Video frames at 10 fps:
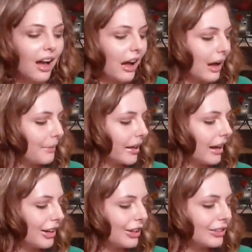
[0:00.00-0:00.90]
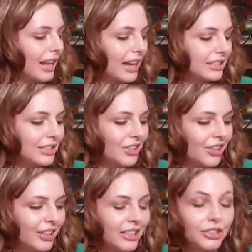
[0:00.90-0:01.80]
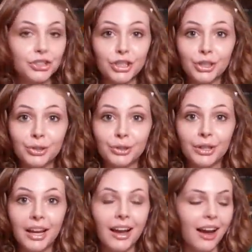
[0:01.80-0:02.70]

I got her last year in June.